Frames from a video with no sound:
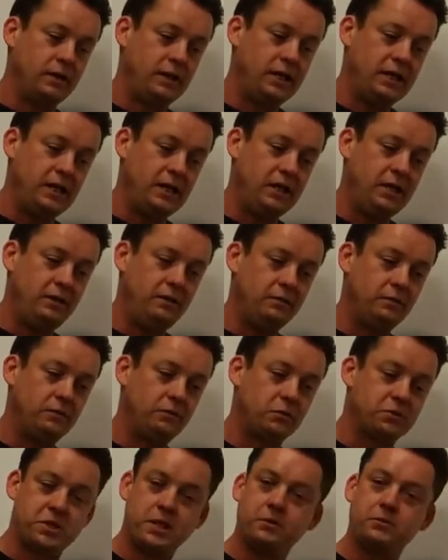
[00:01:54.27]
he
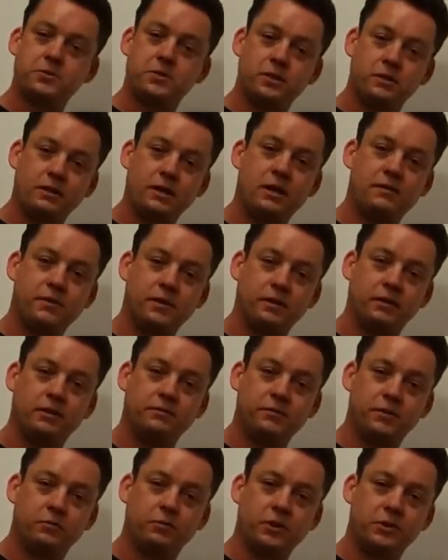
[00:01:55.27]
was interested in having a
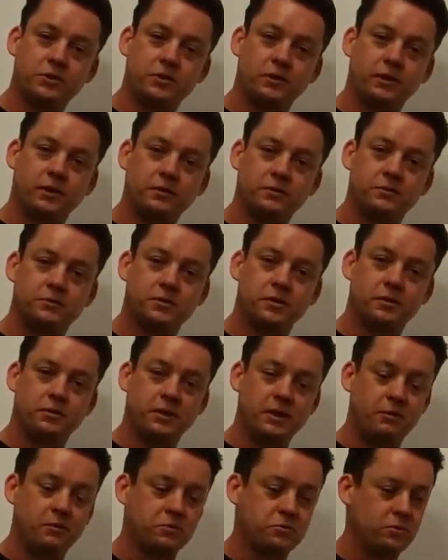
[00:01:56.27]
lifted Ridgeline. So
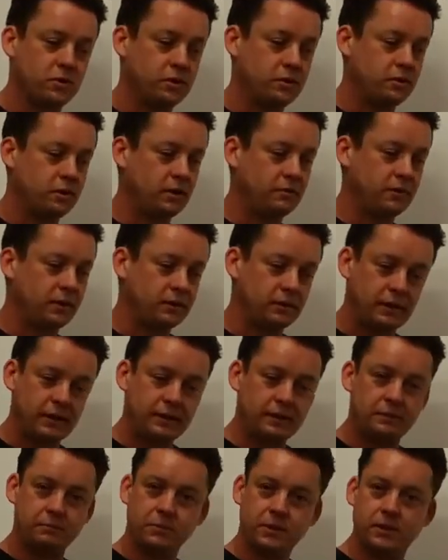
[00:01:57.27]
that was really good. Everything
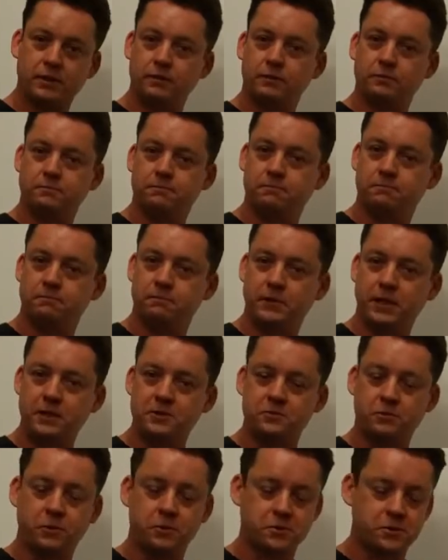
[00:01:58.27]
lined up kind of
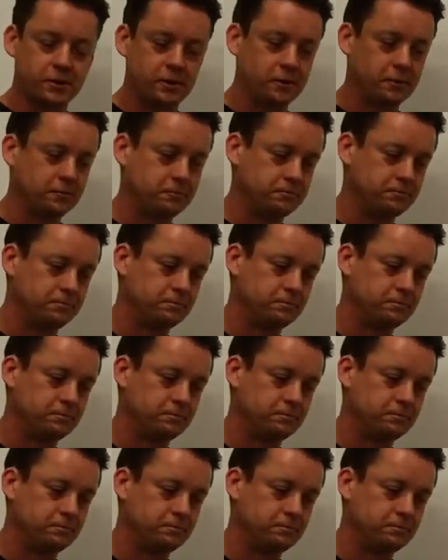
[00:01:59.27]
nice for us there.